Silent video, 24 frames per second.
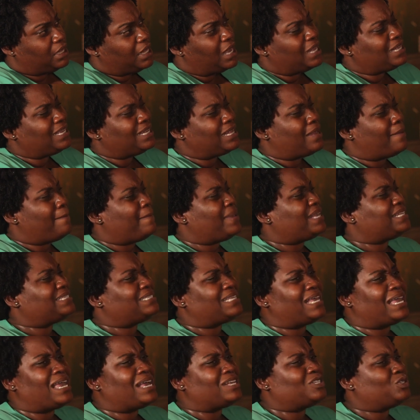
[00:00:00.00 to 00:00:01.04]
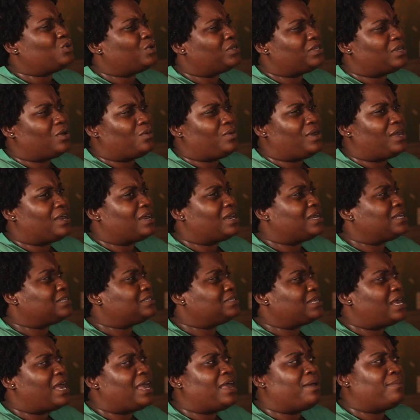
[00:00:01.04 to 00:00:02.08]
Not in a messiah sort of way, because
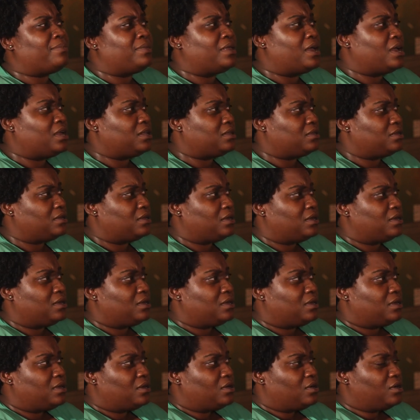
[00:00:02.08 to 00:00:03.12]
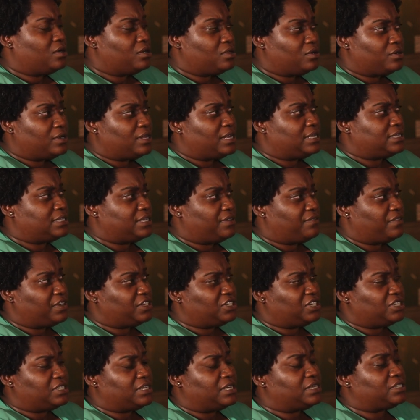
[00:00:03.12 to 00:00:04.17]
I am not our Lord and Savior
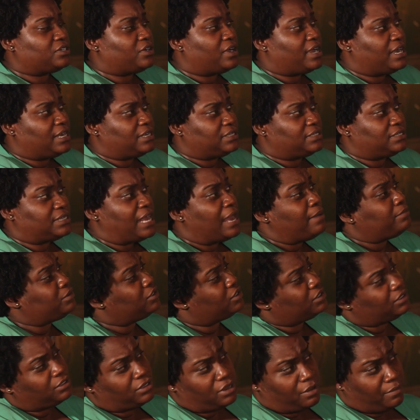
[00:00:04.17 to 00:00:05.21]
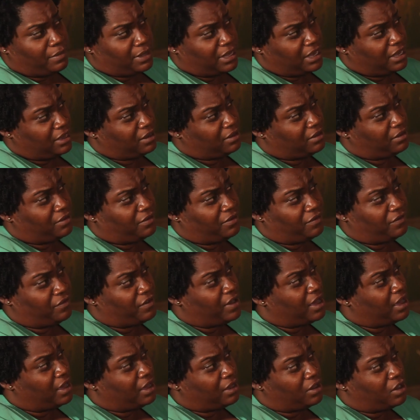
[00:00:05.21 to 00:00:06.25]
Jesus Christ. I'm just Dominique
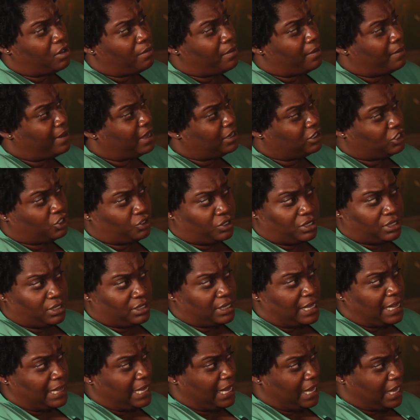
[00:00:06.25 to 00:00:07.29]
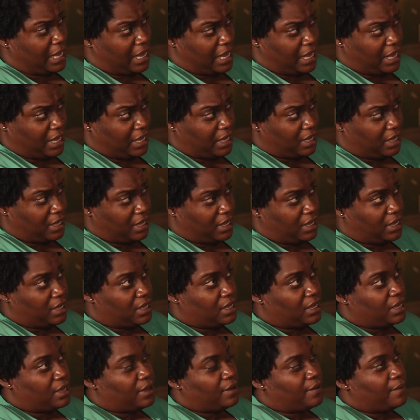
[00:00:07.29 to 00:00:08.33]
from Comabat Street, Dalekai.
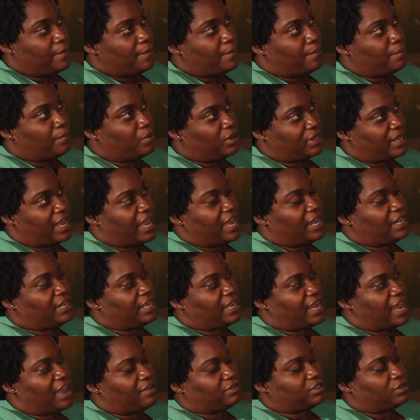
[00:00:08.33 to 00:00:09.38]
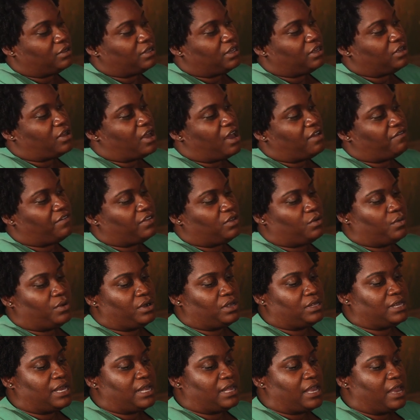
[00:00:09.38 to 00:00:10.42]
But I think I have something to offer the
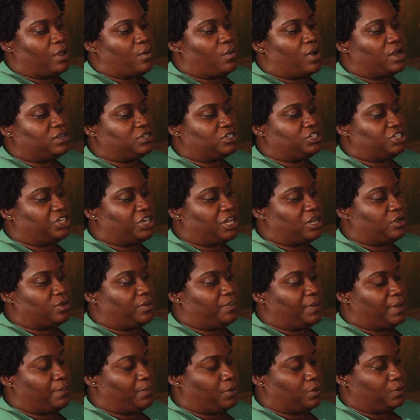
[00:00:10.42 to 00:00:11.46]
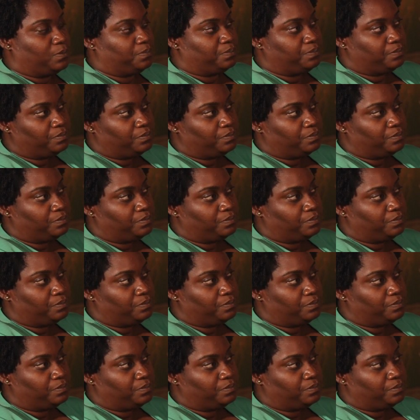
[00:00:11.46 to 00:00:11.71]
world, and I want to share that with people.